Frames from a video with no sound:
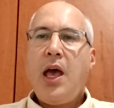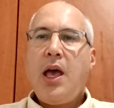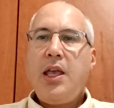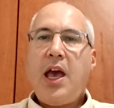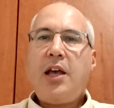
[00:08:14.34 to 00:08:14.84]

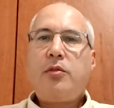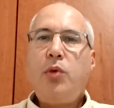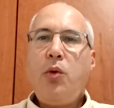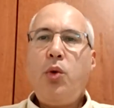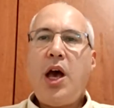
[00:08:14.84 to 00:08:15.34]
Yes,
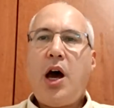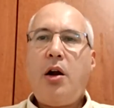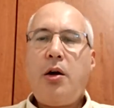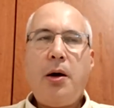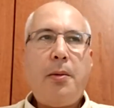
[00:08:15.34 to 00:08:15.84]
we
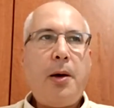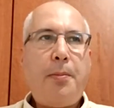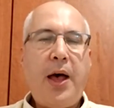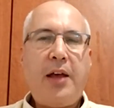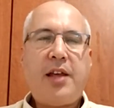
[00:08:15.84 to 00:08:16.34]
are,
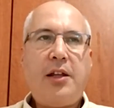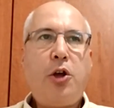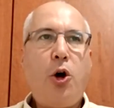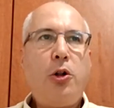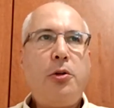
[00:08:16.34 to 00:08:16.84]
as I
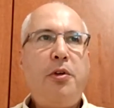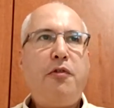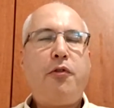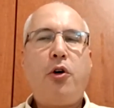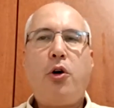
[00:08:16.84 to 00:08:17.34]
told
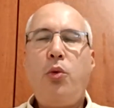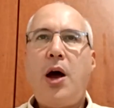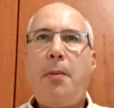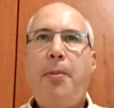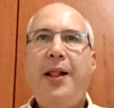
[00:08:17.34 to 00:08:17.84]
before, we
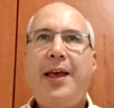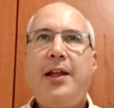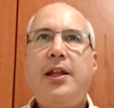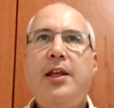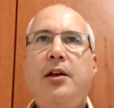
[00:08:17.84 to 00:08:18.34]
are
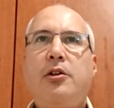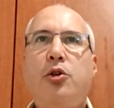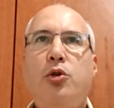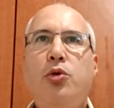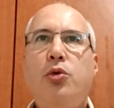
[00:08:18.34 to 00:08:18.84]
planning
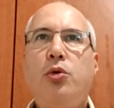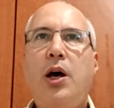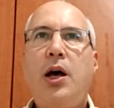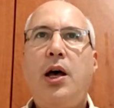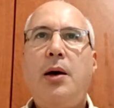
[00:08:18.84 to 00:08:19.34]
to do
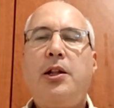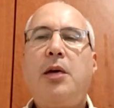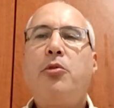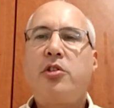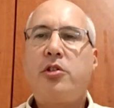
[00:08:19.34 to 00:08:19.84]
a
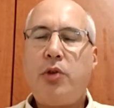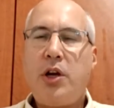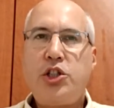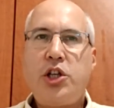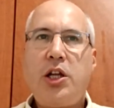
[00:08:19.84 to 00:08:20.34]

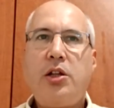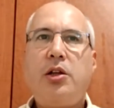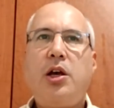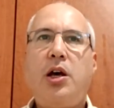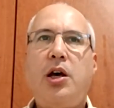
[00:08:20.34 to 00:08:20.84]
demonstration,
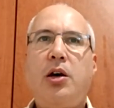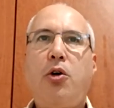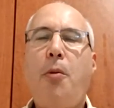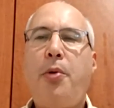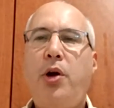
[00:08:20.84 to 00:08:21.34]

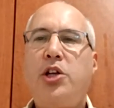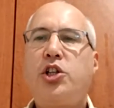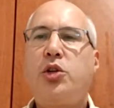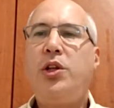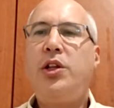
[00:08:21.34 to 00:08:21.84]

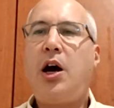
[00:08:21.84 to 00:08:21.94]
cooperation with the